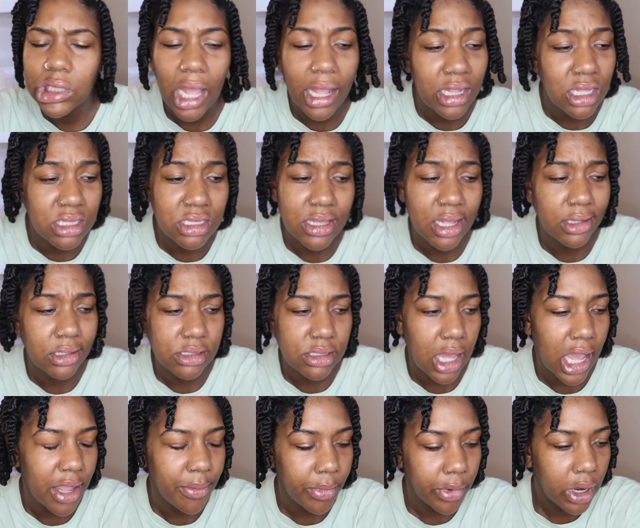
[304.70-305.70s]
I didn't set a
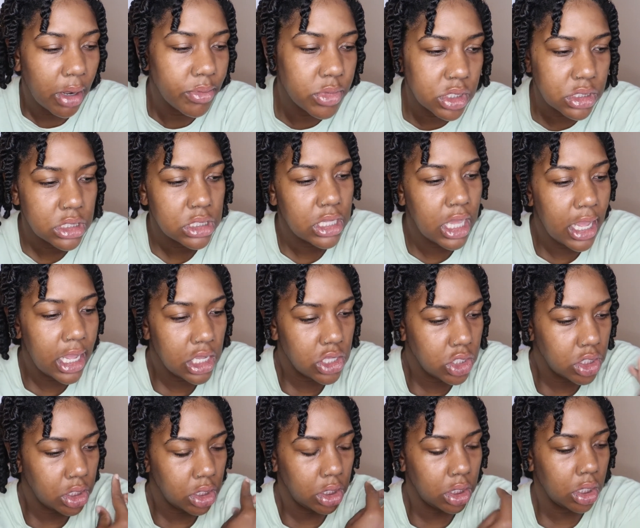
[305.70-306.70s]
timer, I'm just
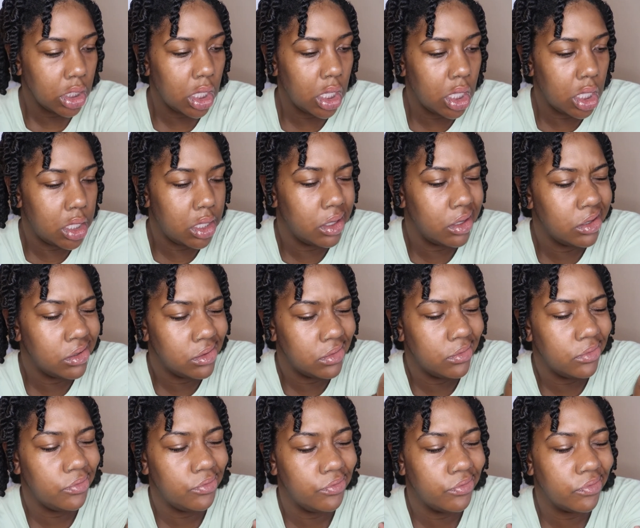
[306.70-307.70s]
gauging,
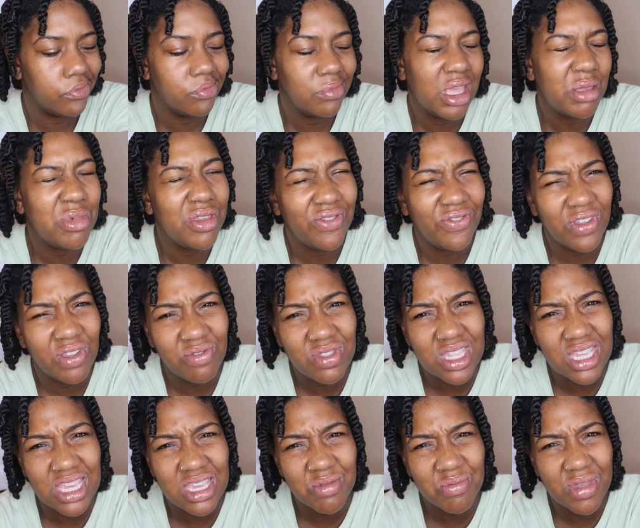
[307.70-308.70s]
maybe
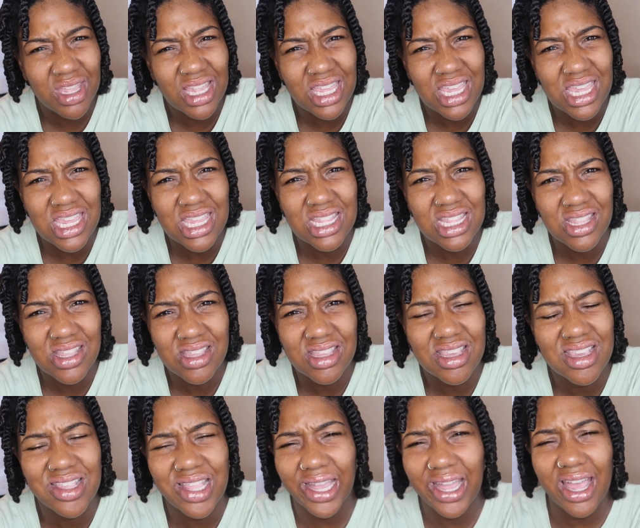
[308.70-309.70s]
15 minutes,
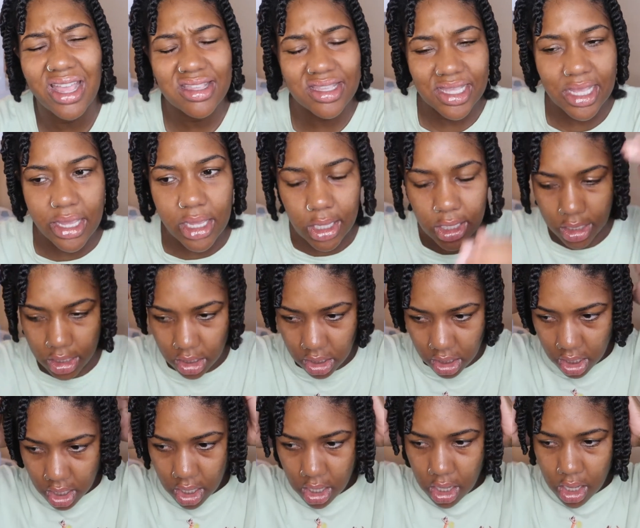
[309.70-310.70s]
because like I said,
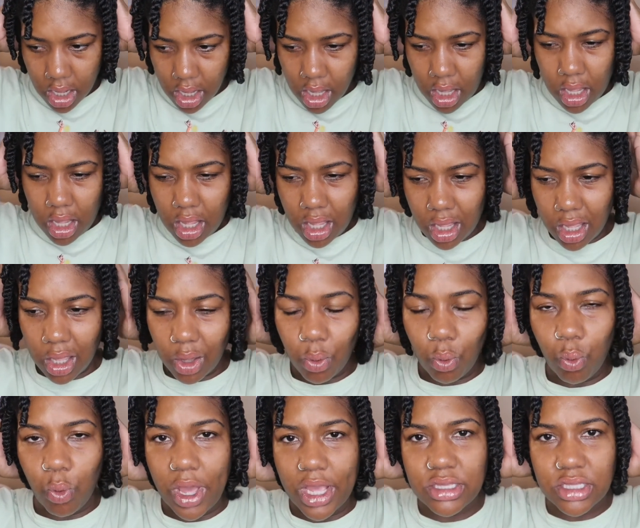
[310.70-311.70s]
it
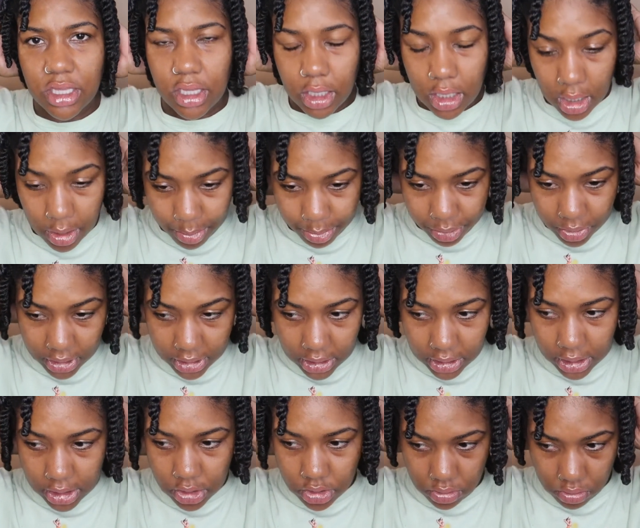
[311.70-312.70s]
wasn't
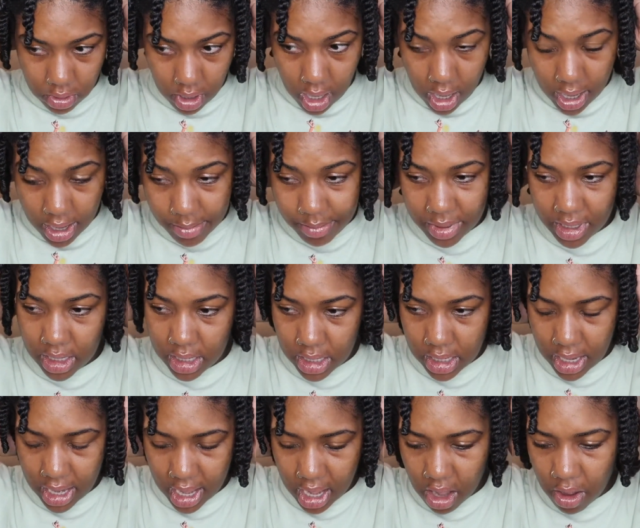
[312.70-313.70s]
completely dry, but
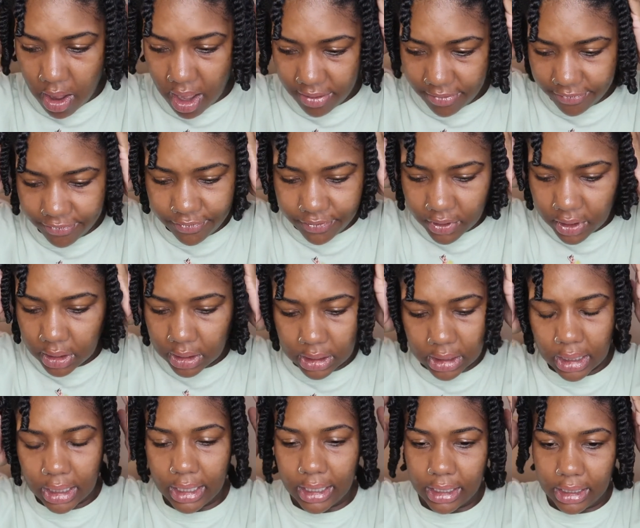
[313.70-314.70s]
now I feel
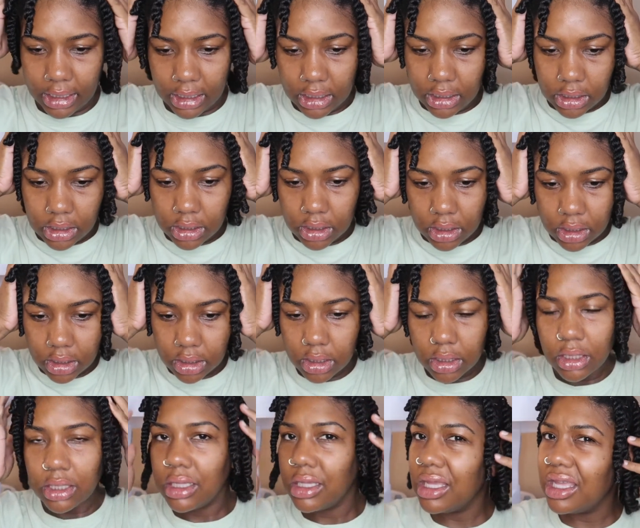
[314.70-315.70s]
like
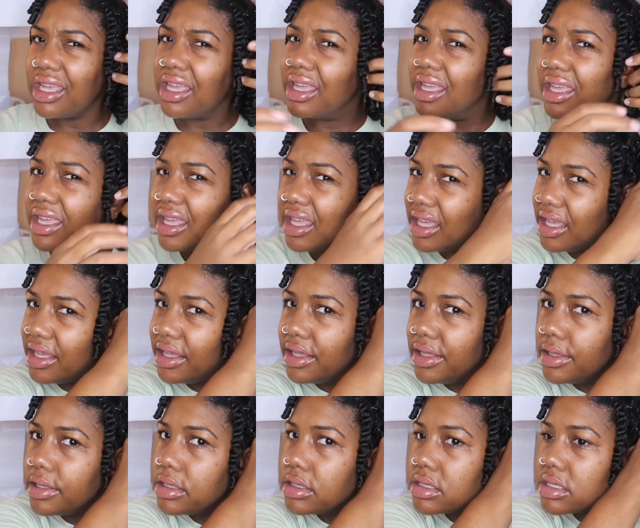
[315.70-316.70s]
it
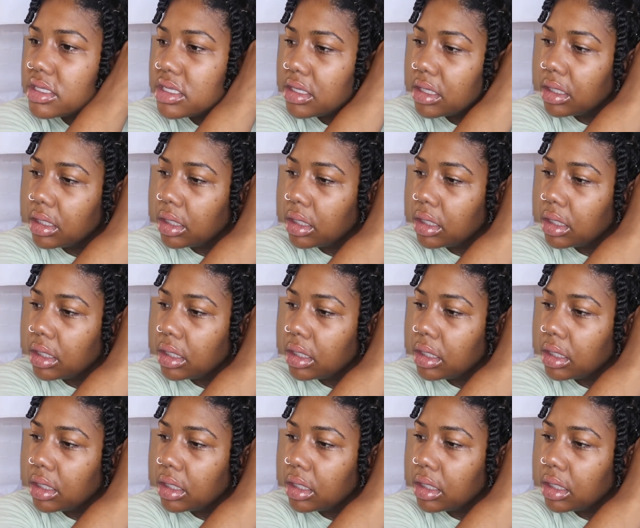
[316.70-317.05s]
is.